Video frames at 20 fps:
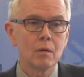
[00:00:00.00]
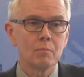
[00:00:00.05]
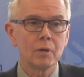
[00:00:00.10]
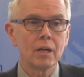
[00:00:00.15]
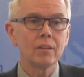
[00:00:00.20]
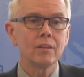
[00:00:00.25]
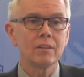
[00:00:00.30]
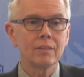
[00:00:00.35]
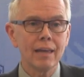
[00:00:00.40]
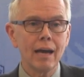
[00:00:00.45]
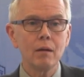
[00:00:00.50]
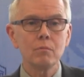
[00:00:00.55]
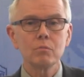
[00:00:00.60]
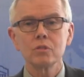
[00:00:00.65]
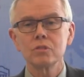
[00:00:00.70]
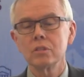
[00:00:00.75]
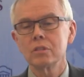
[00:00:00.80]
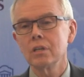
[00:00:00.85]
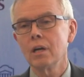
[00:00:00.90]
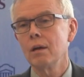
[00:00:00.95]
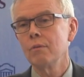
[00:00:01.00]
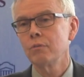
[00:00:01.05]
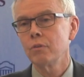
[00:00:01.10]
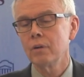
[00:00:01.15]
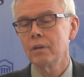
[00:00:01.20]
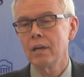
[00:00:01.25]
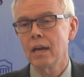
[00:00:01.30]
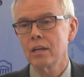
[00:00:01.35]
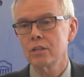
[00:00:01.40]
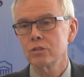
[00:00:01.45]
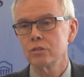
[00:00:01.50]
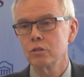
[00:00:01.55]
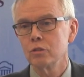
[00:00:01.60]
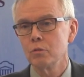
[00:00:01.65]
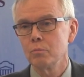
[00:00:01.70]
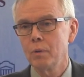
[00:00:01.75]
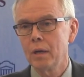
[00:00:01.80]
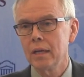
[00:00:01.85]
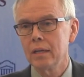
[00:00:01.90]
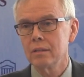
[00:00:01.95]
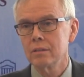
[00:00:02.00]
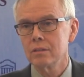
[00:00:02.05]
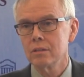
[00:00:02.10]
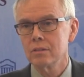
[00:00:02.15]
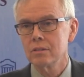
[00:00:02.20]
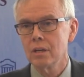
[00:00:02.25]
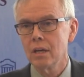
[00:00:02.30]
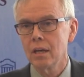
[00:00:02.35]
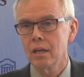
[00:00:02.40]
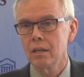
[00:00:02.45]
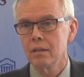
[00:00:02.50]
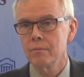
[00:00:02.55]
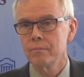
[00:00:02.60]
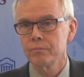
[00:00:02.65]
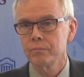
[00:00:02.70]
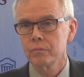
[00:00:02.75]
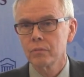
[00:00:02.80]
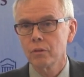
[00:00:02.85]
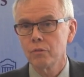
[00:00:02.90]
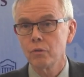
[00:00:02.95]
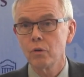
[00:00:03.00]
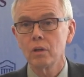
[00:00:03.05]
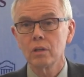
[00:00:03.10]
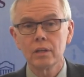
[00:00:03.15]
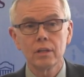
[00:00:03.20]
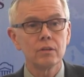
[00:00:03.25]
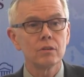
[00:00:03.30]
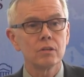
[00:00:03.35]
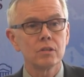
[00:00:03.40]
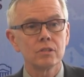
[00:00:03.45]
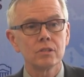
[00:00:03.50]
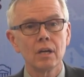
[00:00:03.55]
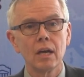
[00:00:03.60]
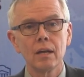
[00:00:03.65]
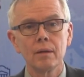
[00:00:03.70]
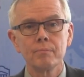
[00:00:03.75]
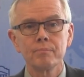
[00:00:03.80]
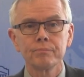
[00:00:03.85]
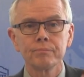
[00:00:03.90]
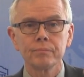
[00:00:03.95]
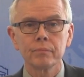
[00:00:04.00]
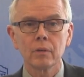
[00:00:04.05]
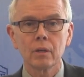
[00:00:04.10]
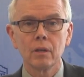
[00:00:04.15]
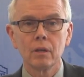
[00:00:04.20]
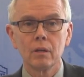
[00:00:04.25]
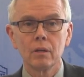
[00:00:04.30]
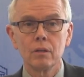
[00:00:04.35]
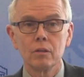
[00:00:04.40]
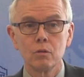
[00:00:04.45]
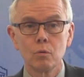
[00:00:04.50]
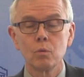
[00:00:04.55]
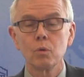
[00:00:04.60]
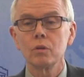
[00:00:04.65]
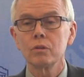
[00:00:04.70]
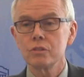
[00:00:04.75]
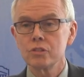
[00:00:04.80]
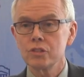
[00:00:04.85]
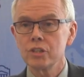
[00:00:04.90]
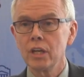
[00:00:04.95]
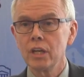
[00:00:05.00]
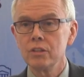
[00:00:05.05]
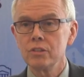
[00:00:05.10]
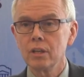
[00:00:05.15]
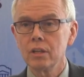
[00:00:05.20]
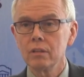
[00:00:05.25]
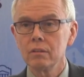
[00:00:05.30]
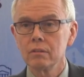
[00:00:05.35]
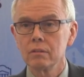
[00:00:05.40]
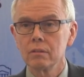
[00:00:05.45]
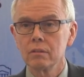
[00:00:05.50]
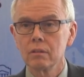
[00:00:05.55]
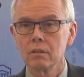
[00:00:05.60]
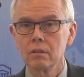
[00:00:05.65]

but I think that was the time for a national debate to say, for our leader to say, the world is changing,